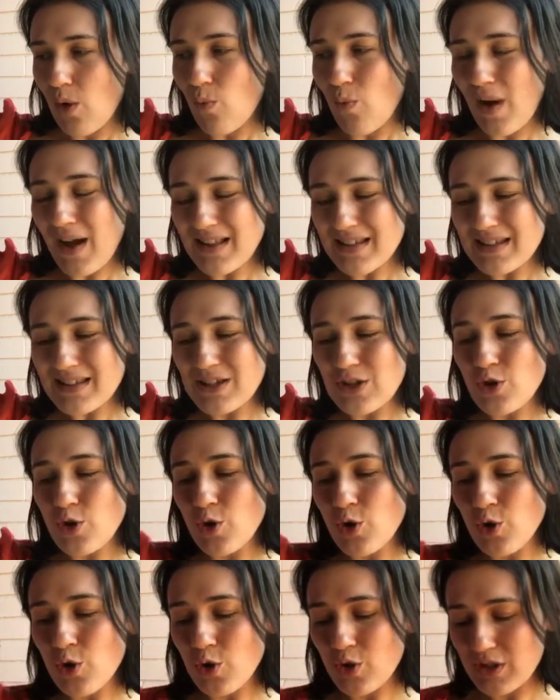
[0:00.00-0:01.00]
once
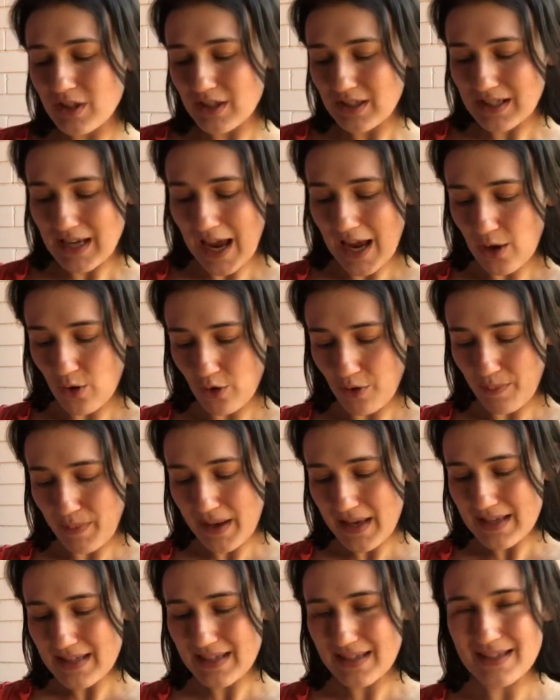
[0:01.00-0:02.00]
you take all the
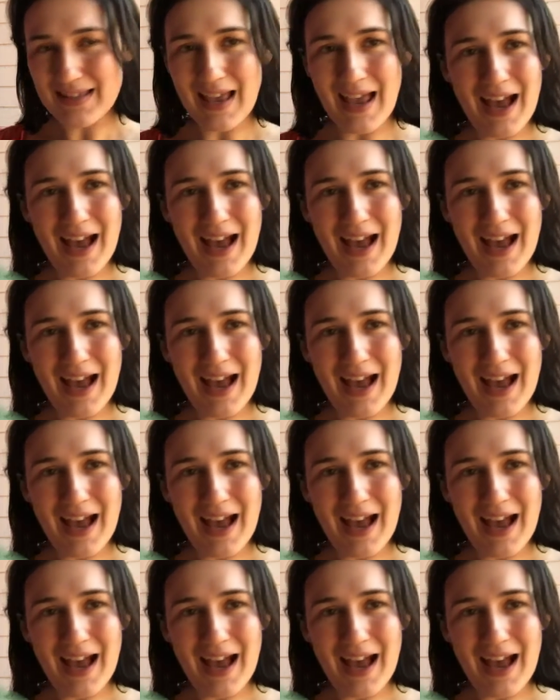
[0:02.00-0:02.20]
pieces